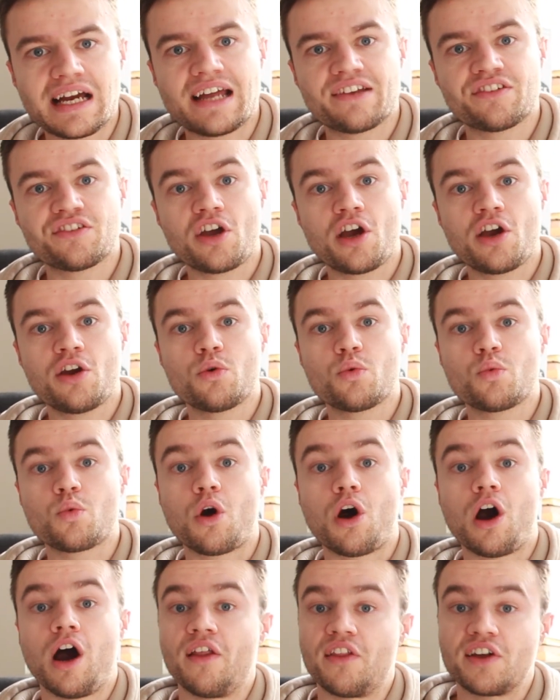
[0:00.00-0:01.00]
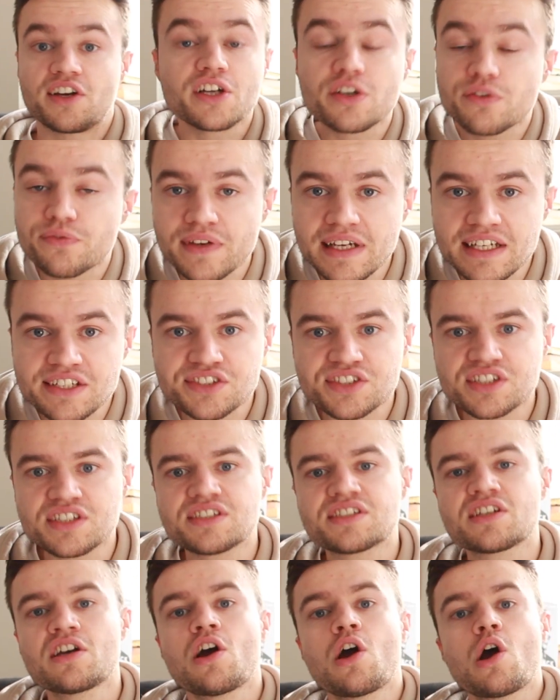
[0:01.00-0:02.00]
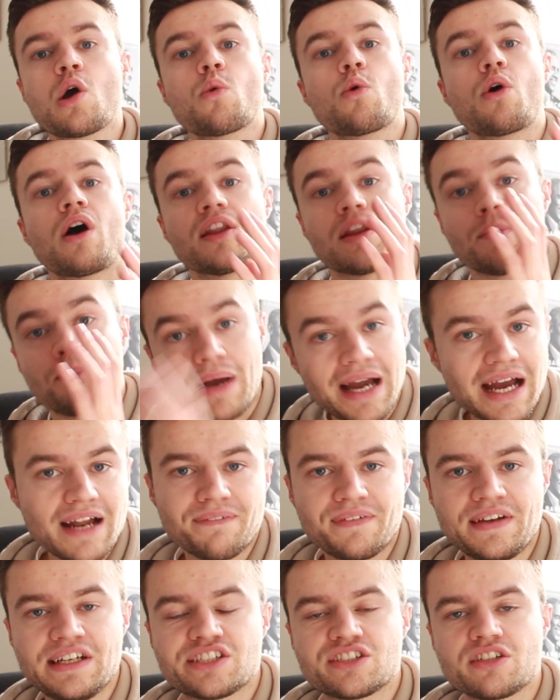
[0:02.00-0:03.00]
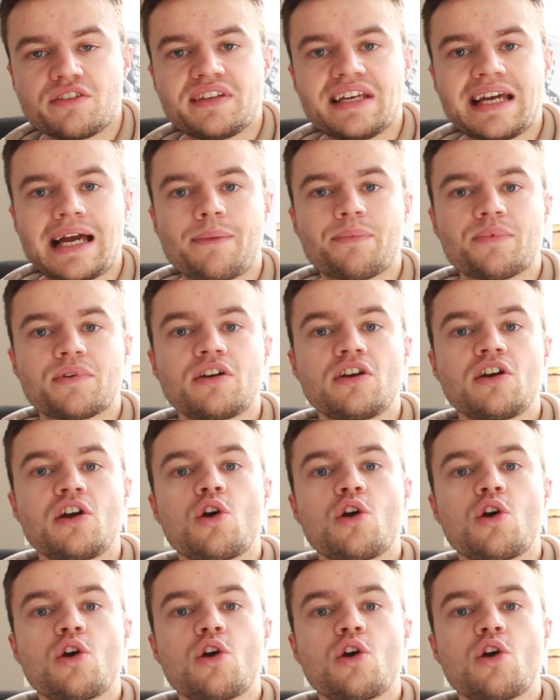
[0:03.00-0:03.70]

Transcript: and know what are the good features, what are the bad features of the app,